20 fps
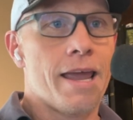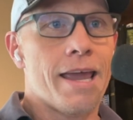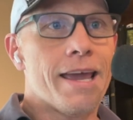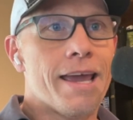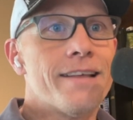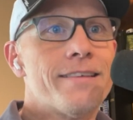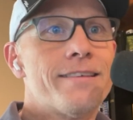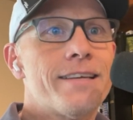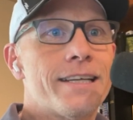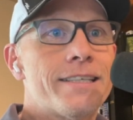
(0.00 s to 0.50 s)

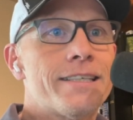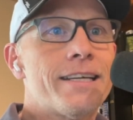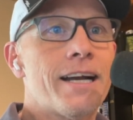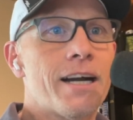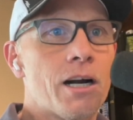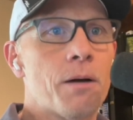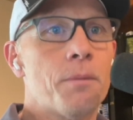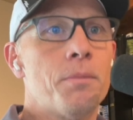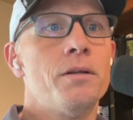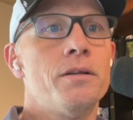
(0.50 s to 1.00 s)
It is a
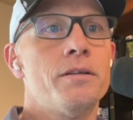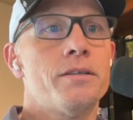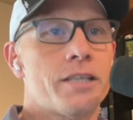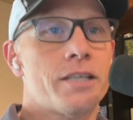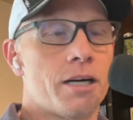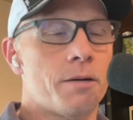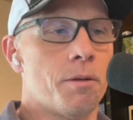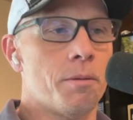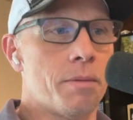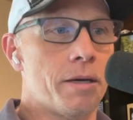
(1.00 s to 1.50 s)
terrible,
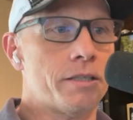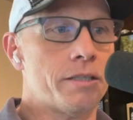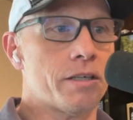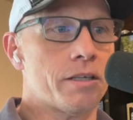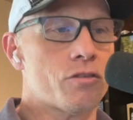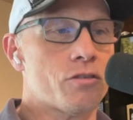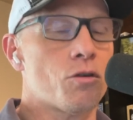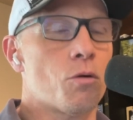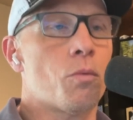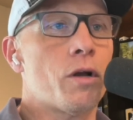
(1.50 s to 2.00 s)
terrible metric.
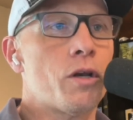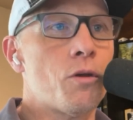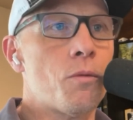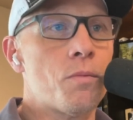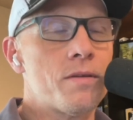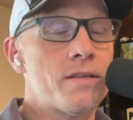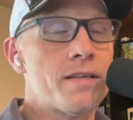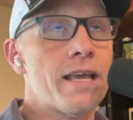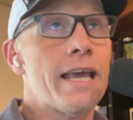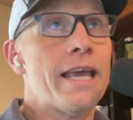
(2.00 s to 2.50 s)
So when you
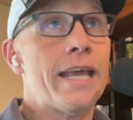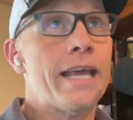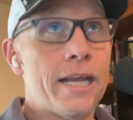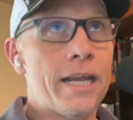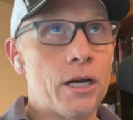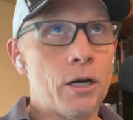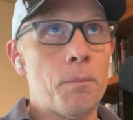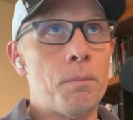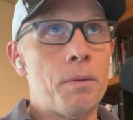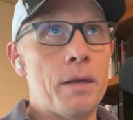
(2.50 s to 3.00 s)

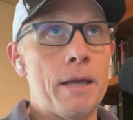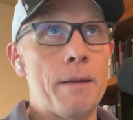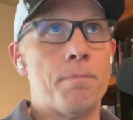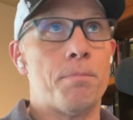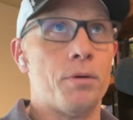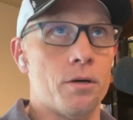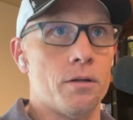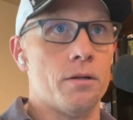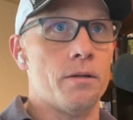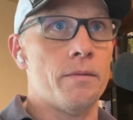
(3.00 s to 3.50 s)
hear
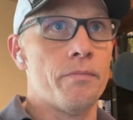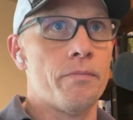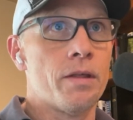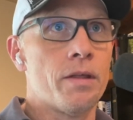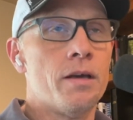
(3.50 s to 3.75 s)
people